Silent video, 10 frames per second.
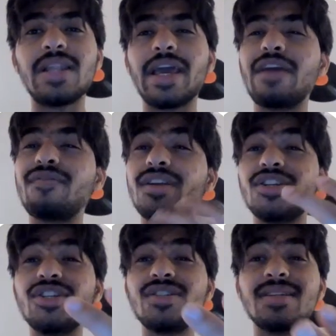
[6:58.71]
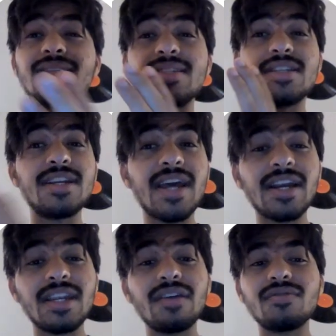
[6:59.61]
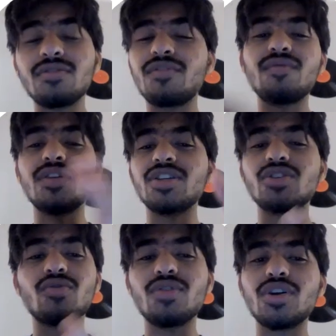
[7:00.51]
like if the resistance is detective, so what we just gonna